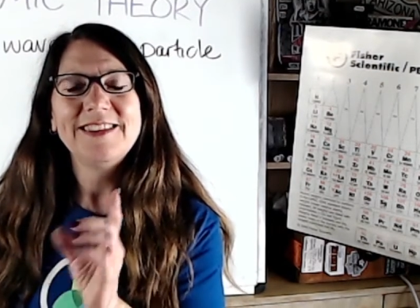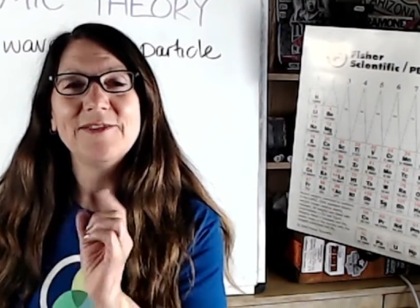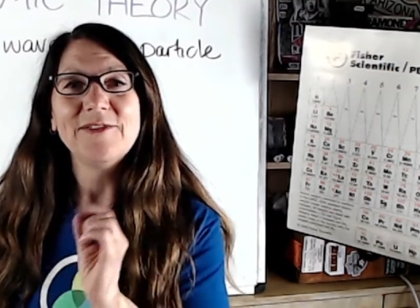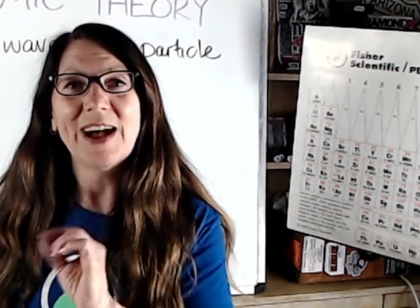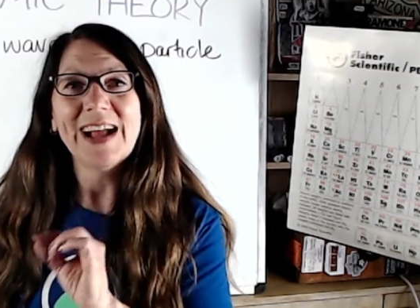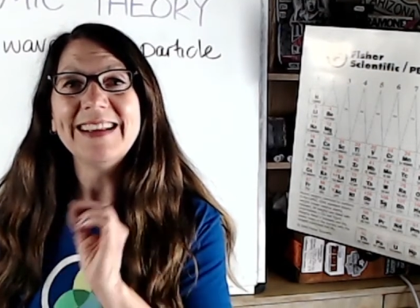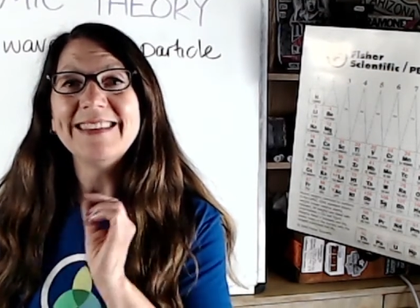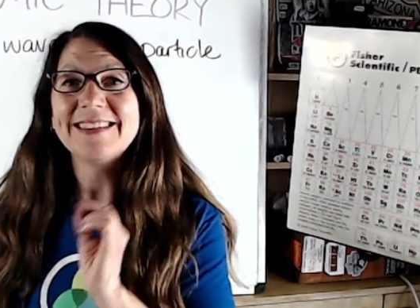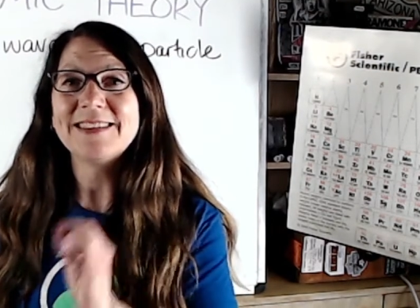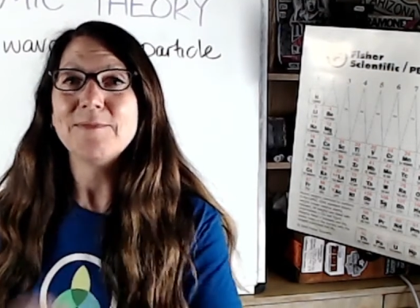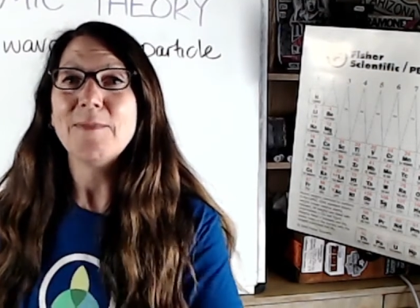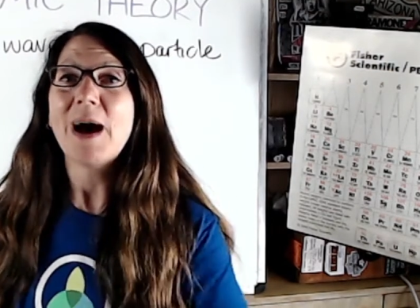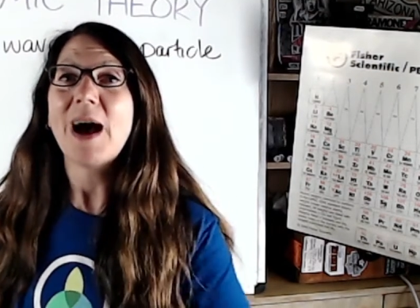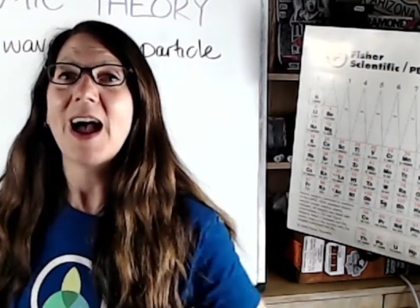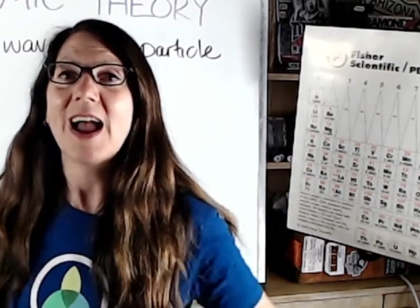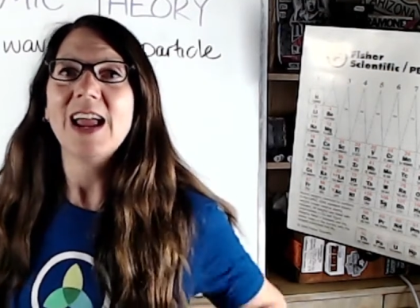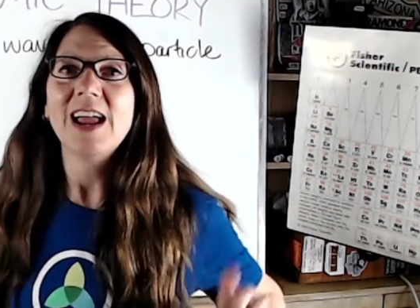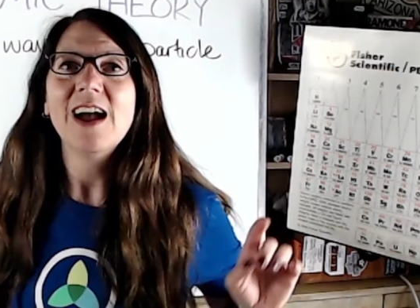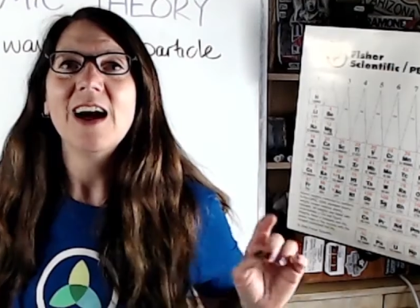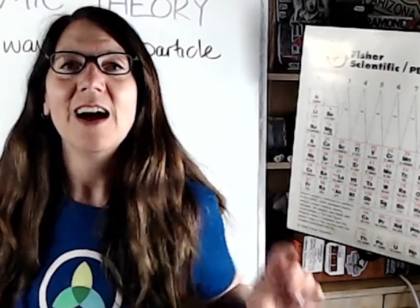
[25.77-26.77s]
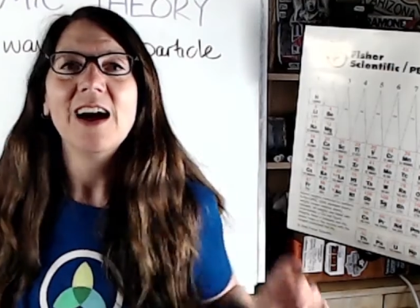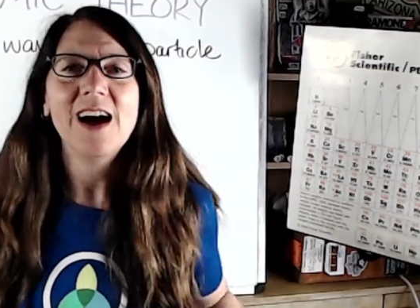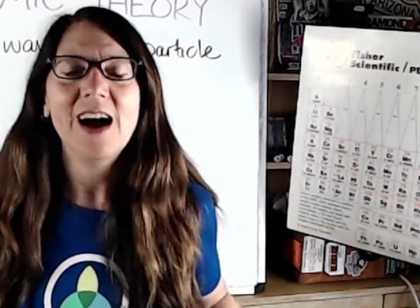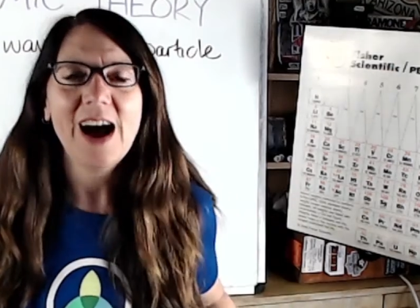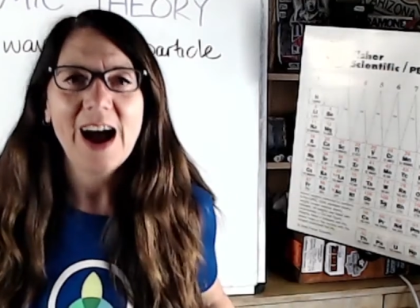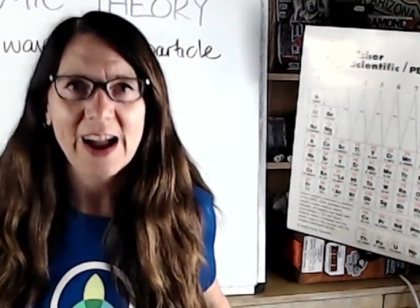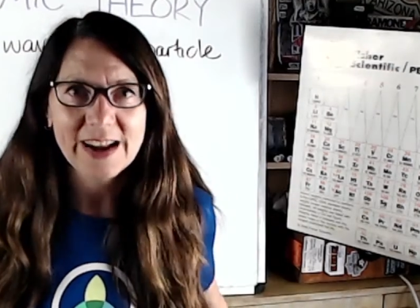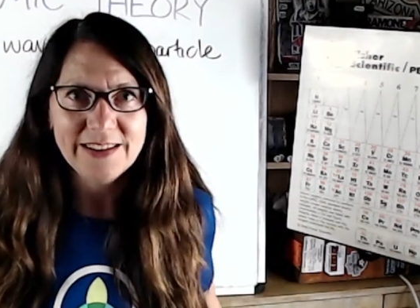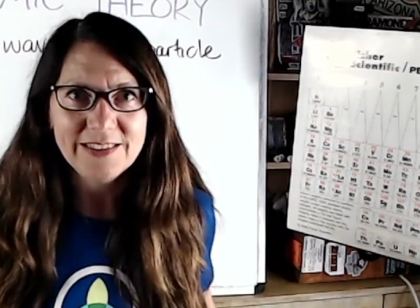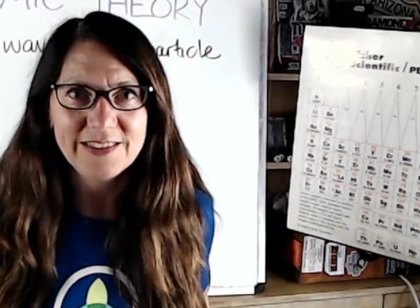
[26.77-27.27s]
devised by
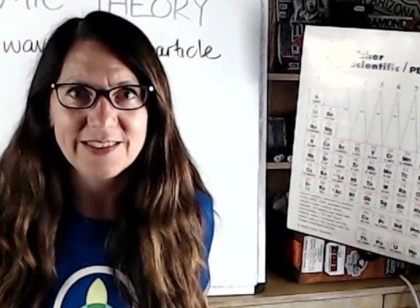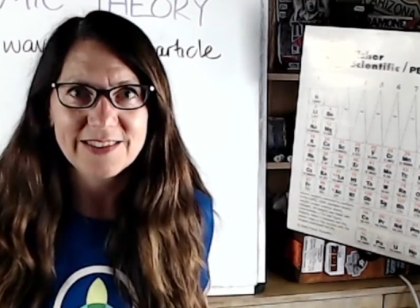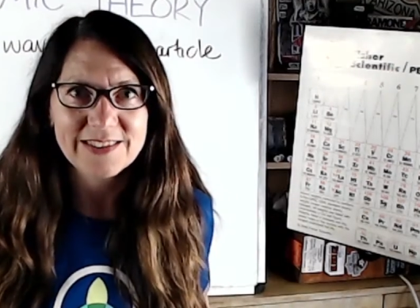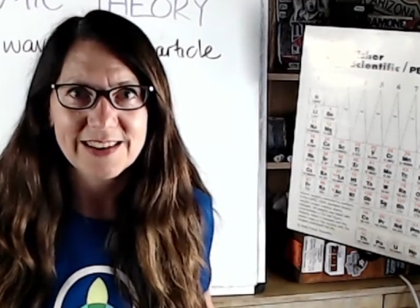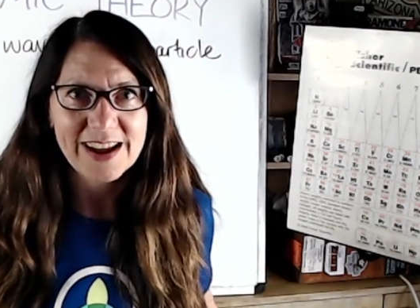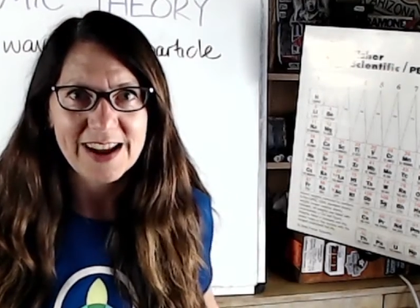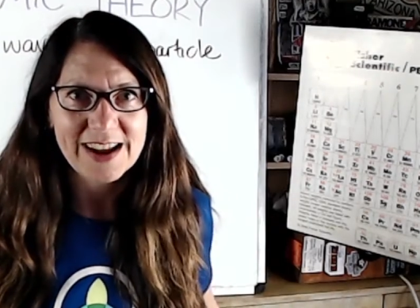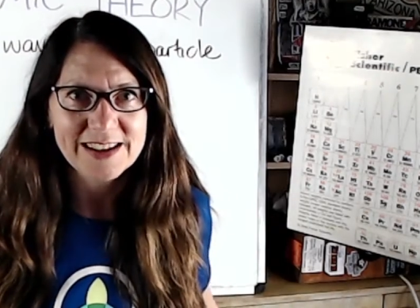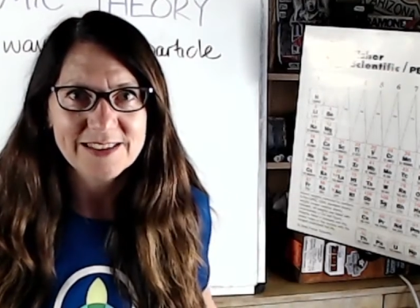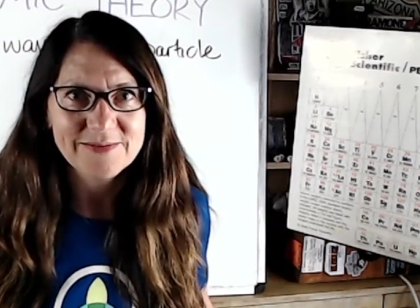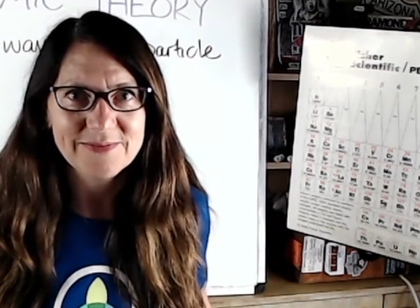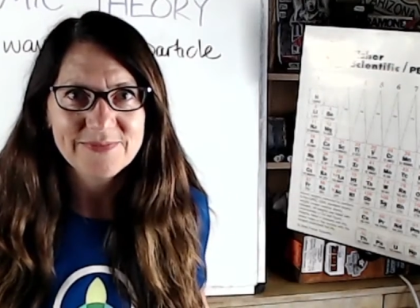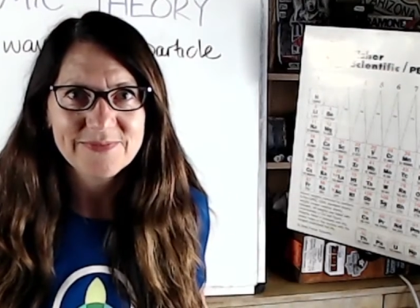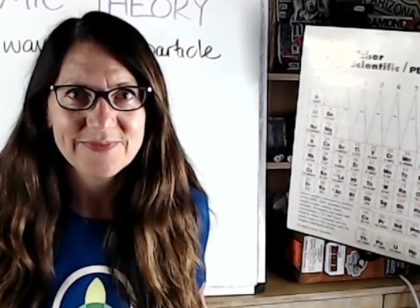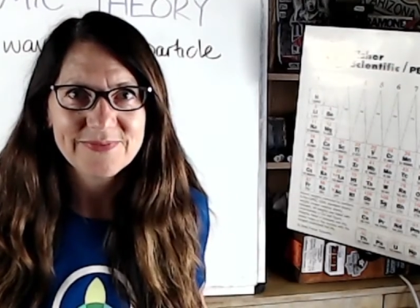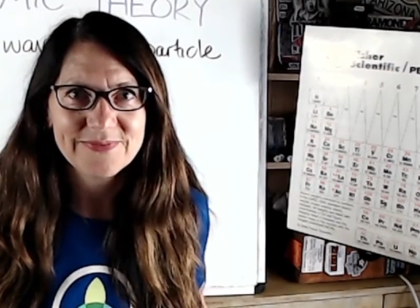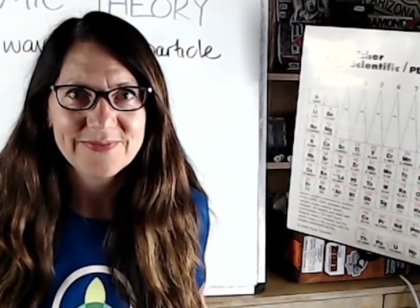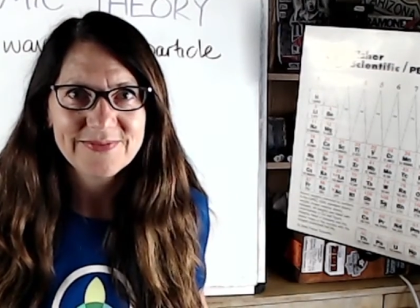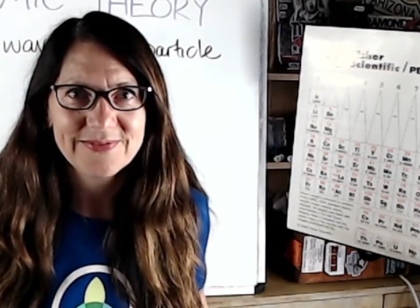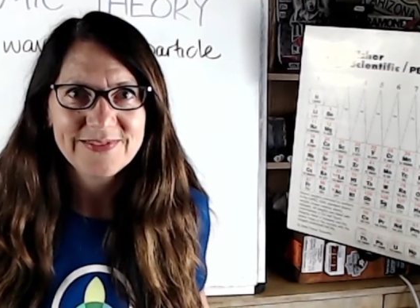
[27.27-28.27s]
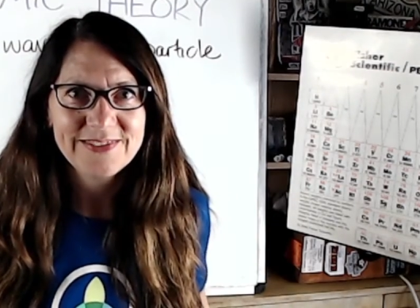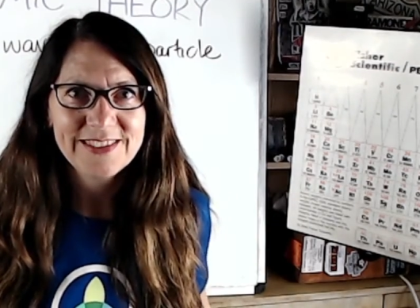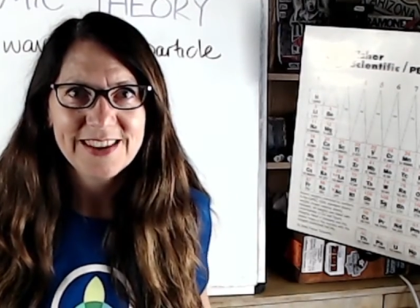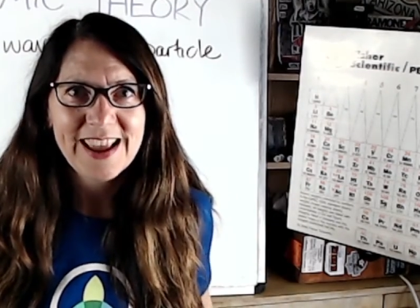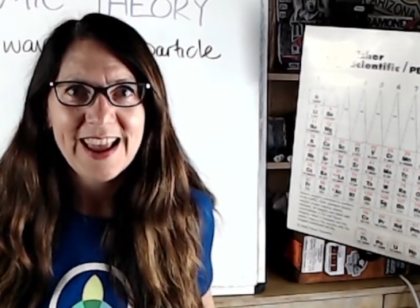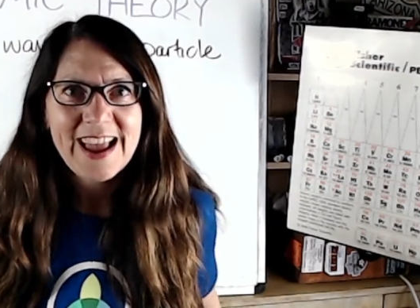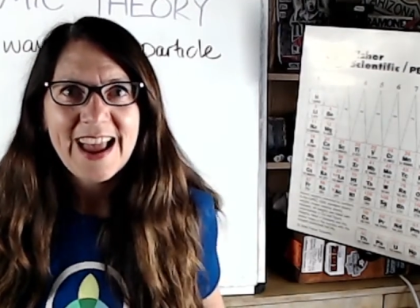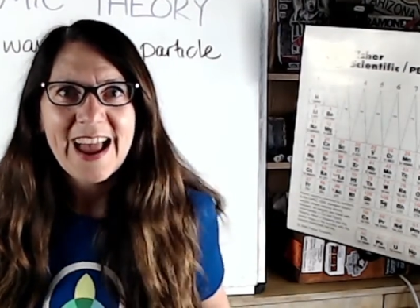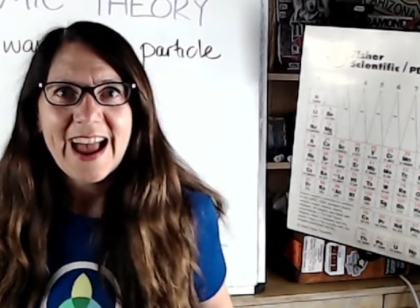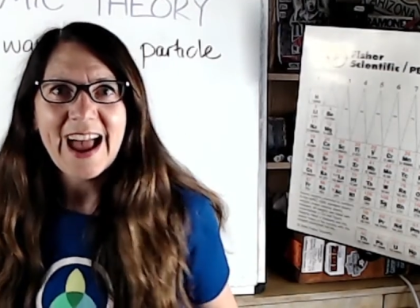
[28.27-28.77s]
Einstein.
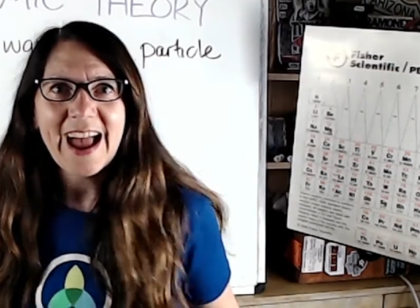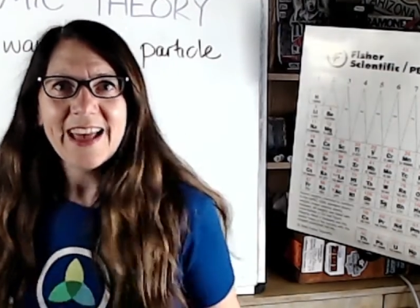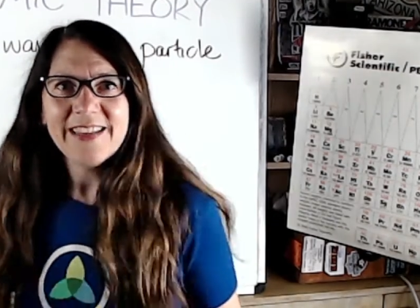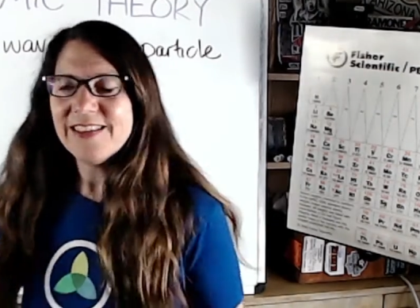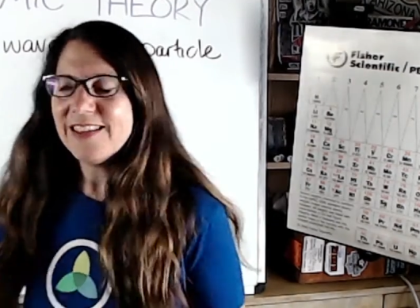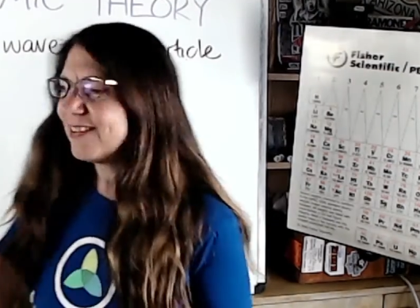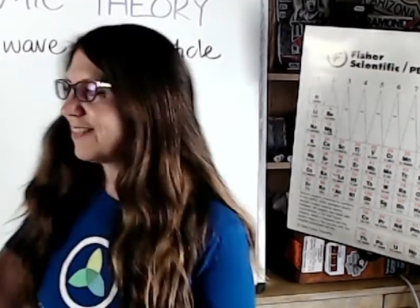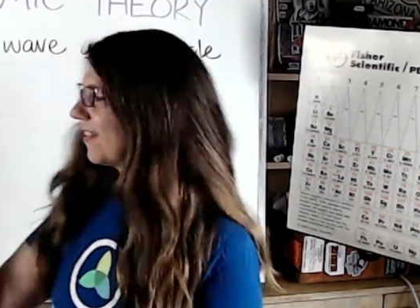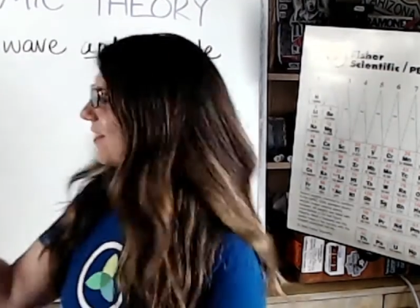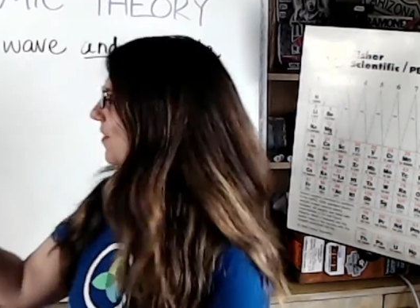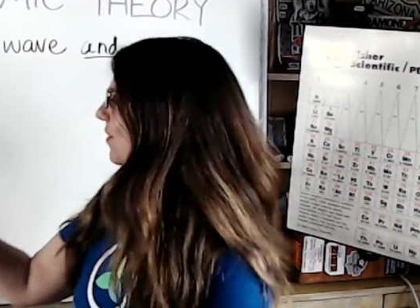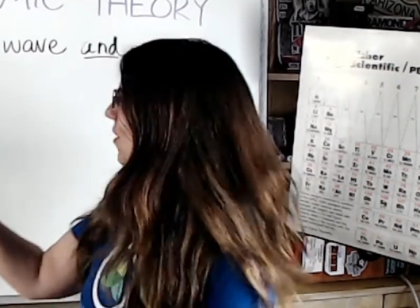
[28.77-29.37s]
And this